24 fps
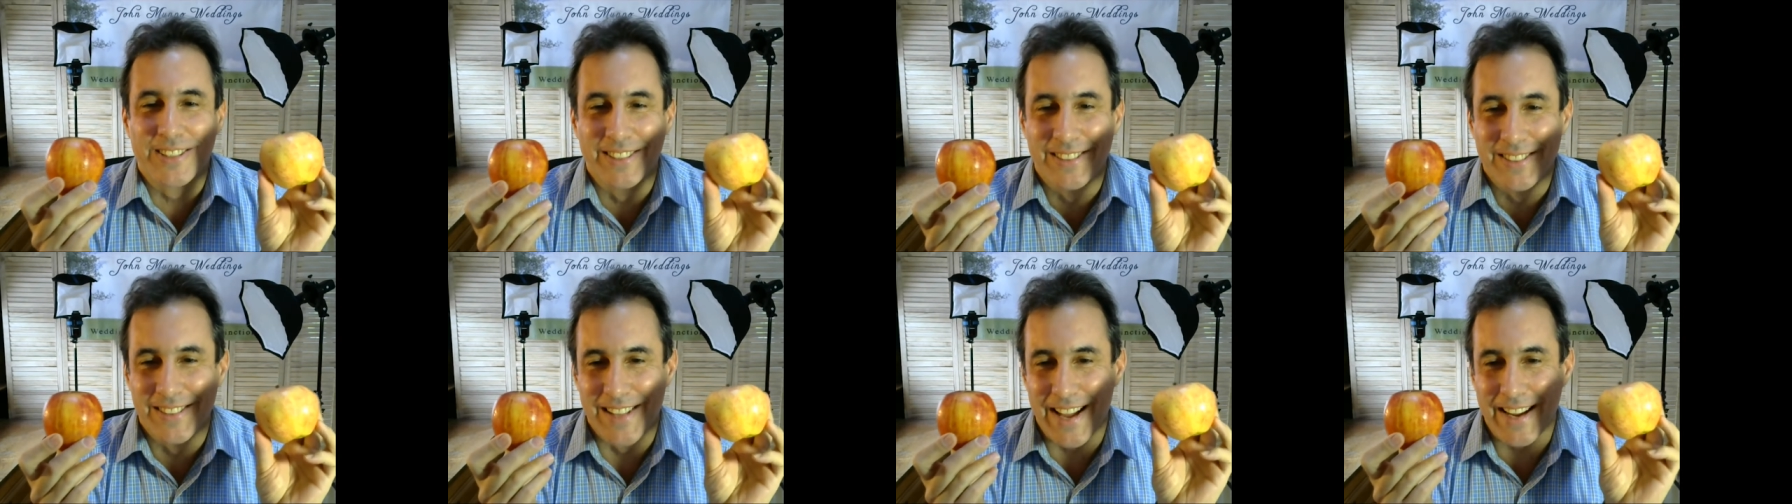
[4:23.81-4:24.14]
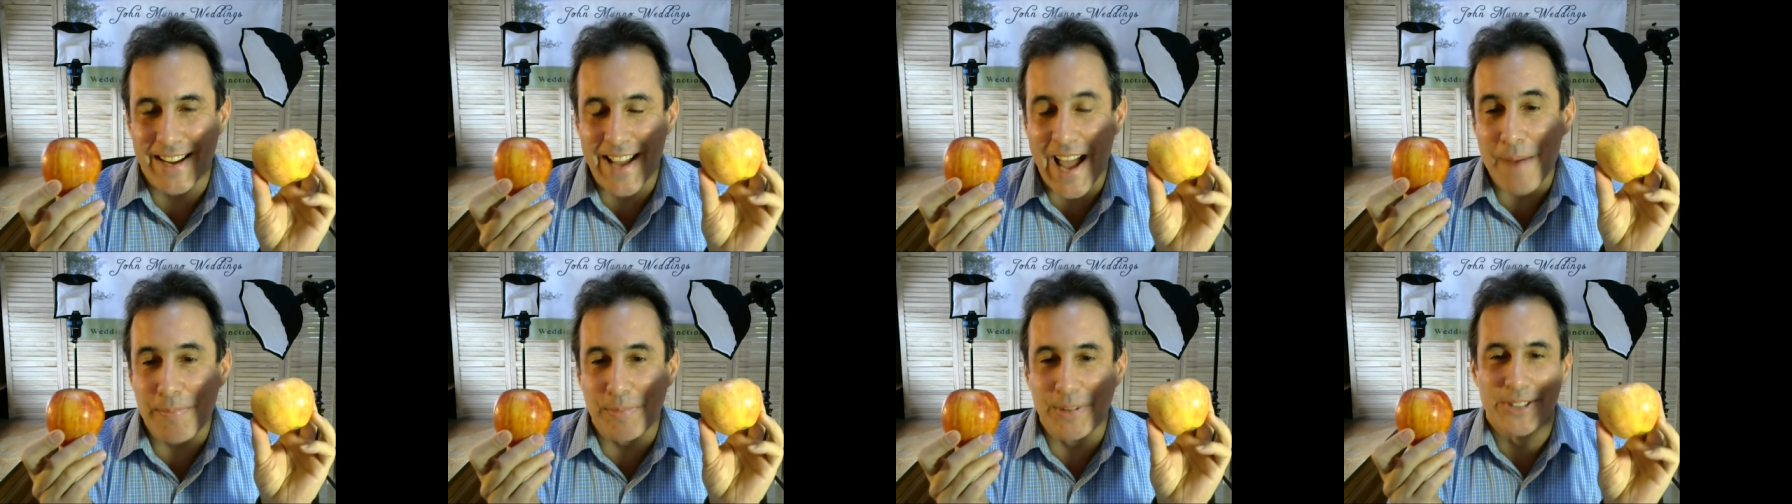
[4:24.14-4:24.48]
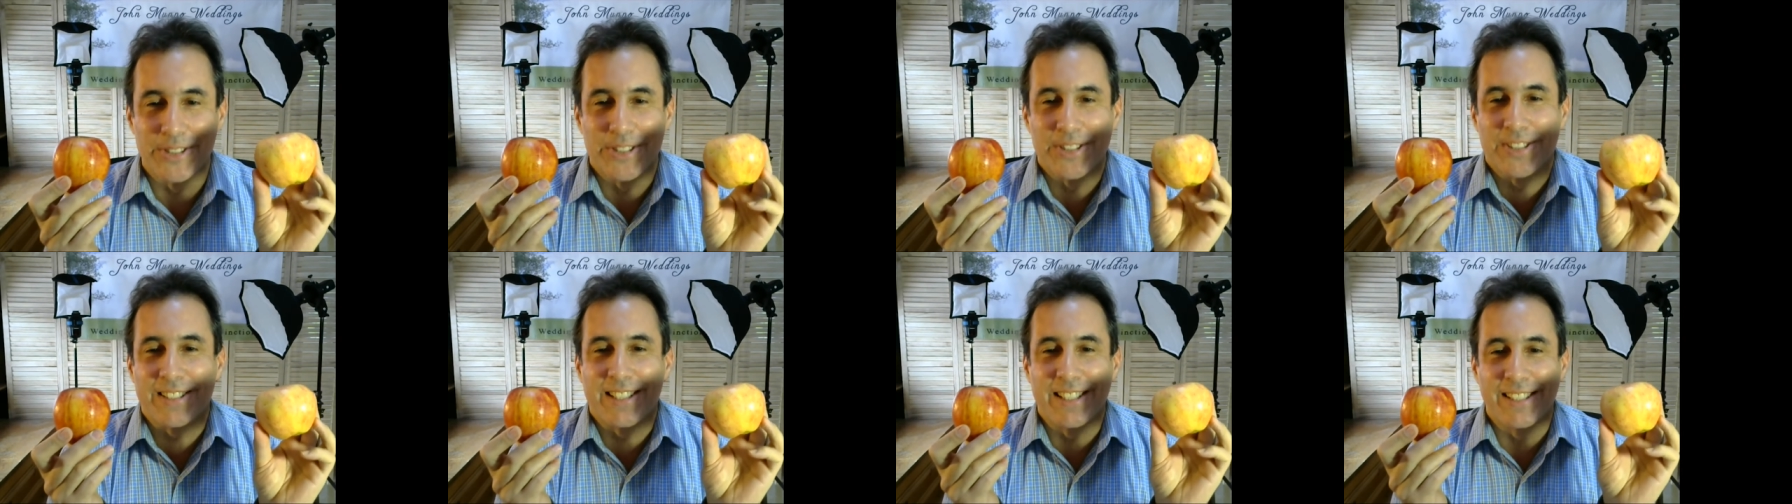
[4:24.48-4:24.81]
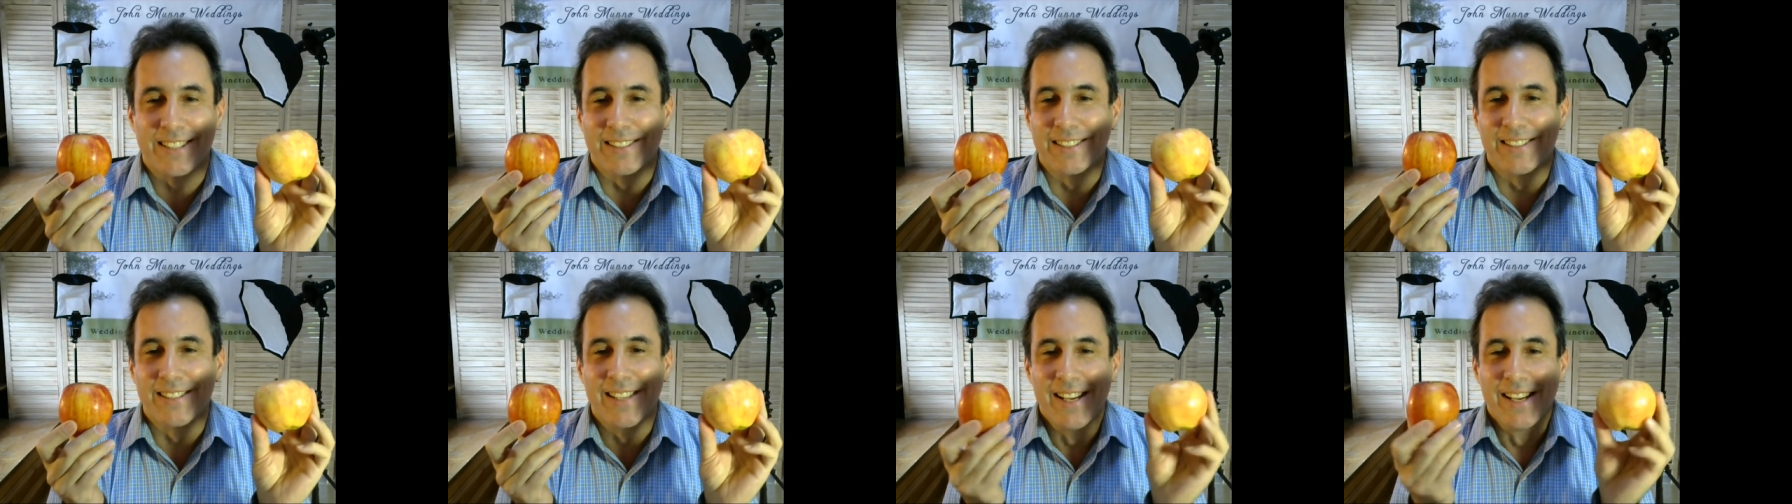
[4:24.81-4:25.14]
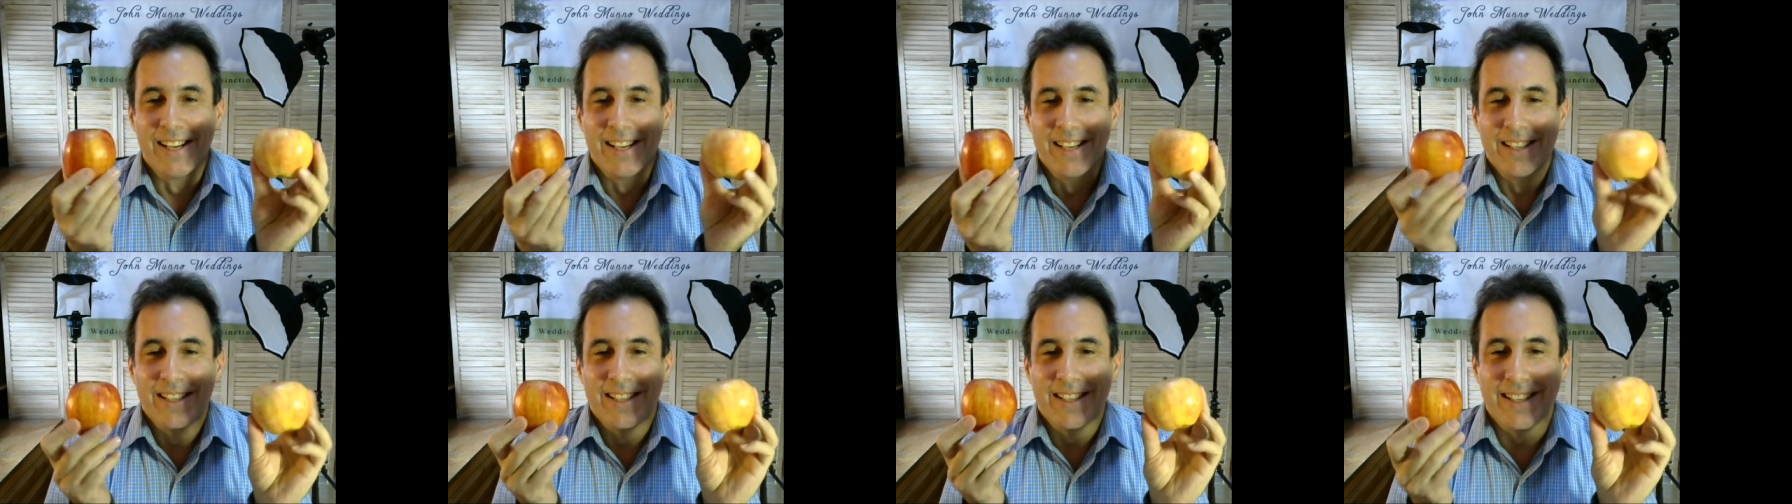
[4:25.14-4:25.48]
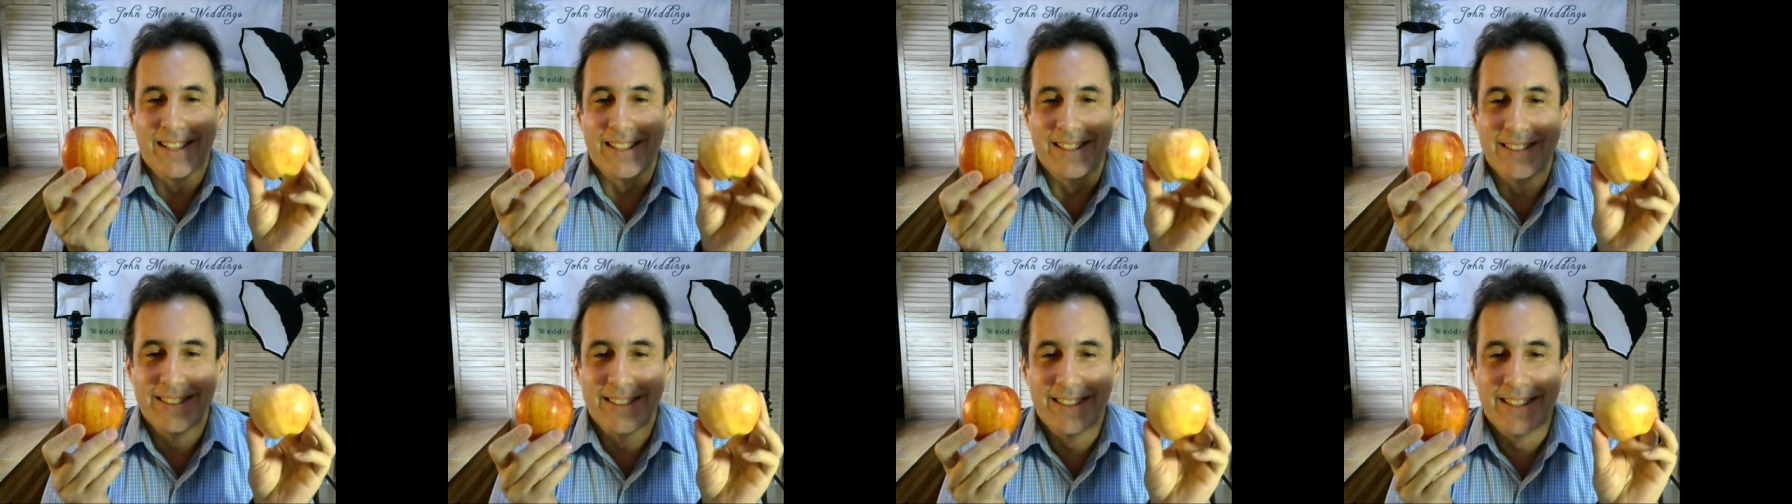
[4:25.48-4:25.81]
like apples and,
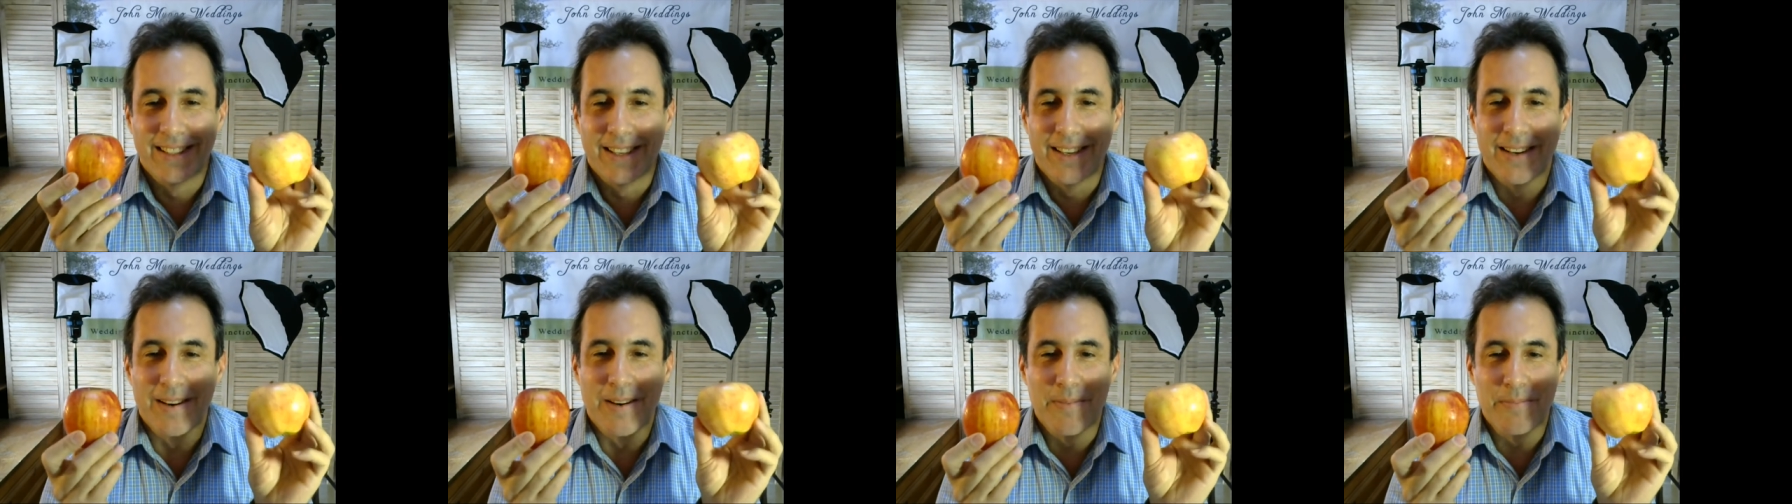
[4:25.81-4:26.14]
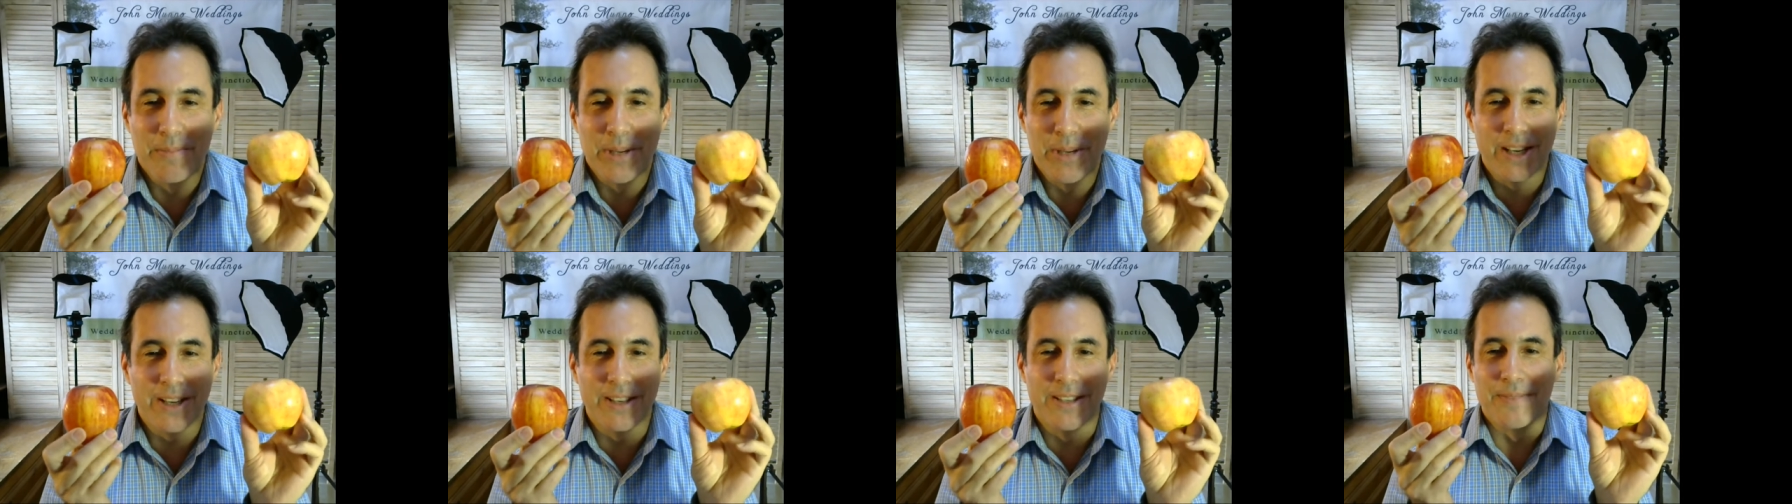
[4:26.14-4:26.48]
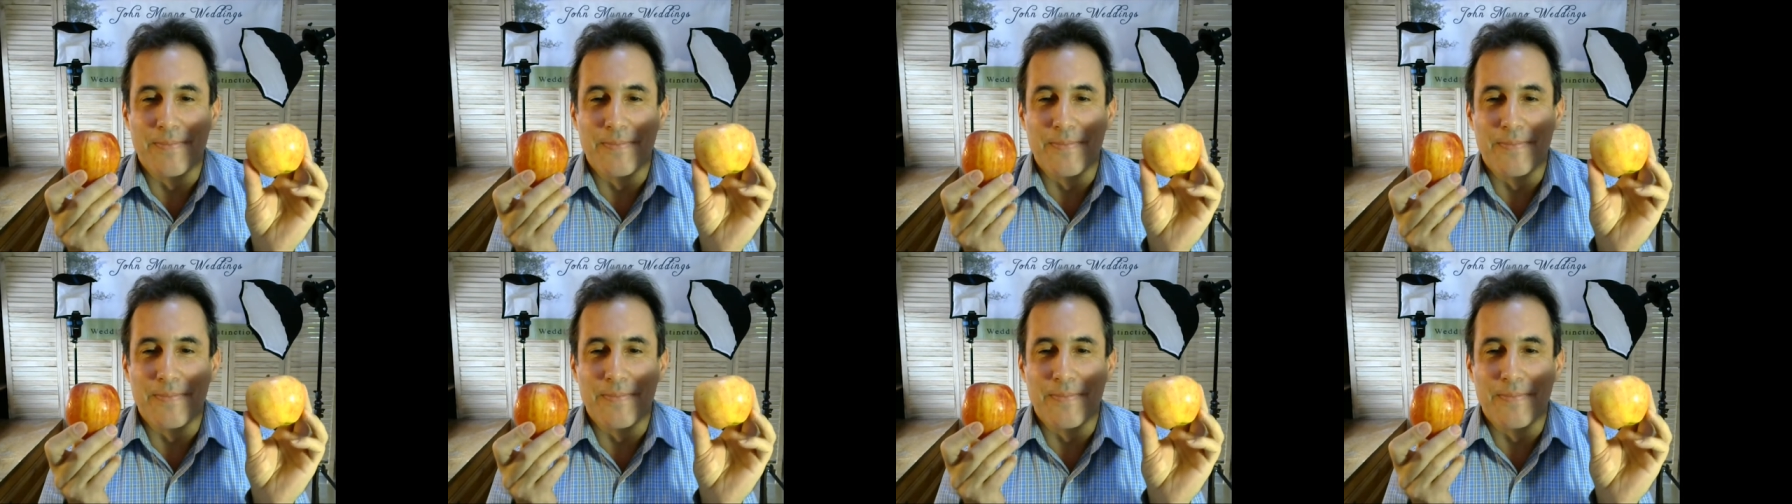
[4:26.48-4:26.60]
and uh, be good.